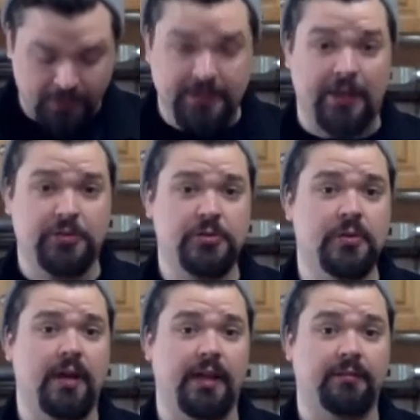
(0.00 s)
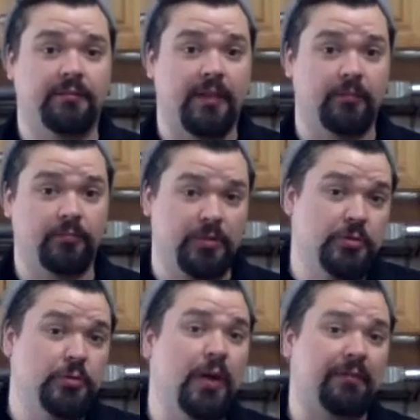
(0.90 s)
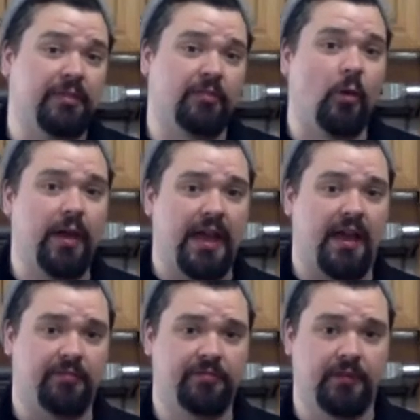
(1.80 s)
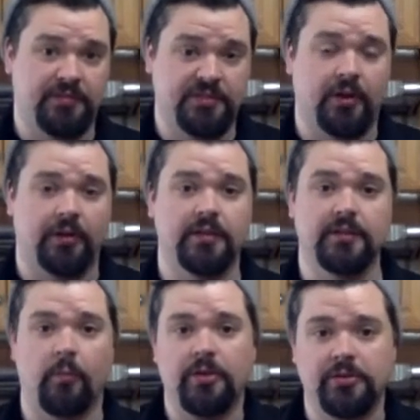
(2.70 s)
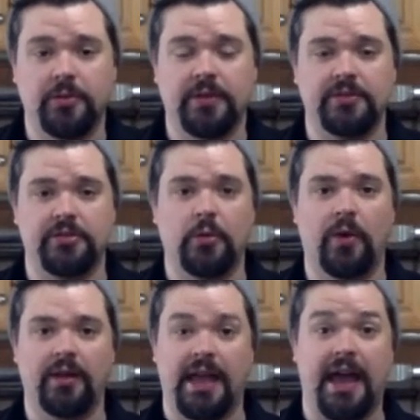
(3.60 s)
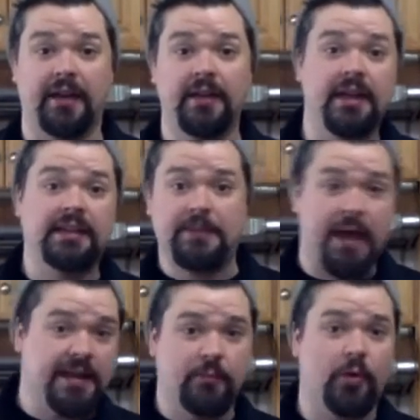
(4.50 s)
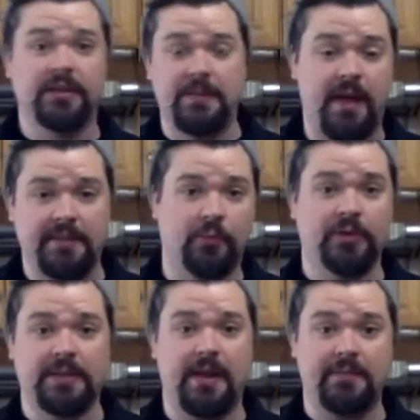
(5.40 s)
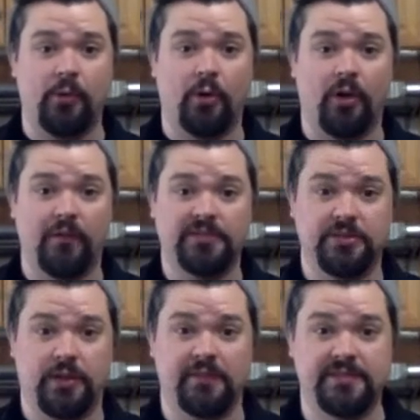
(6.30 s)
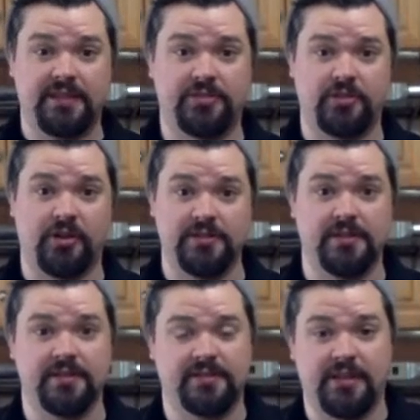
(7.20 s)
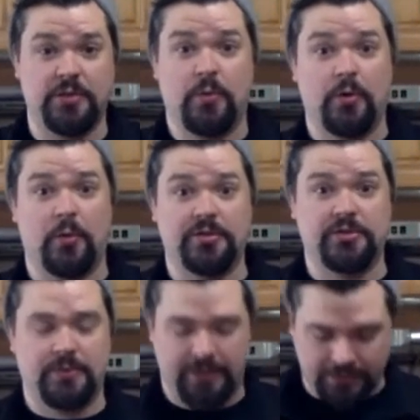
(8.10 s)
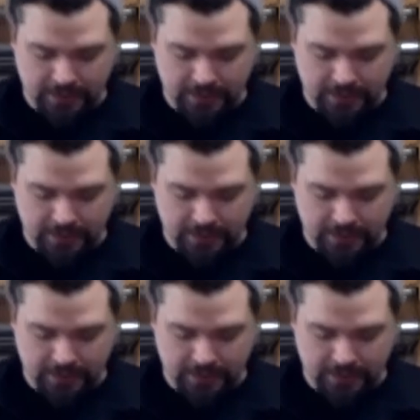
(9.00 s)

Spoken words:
Now, you do not, but you do have to throw away half of the starter, because what you're doing is you don't want to keep adding more and keep adding more and keep adding more. All of a sudden, you'll have 6 jars of this, and you won't know what to do with it.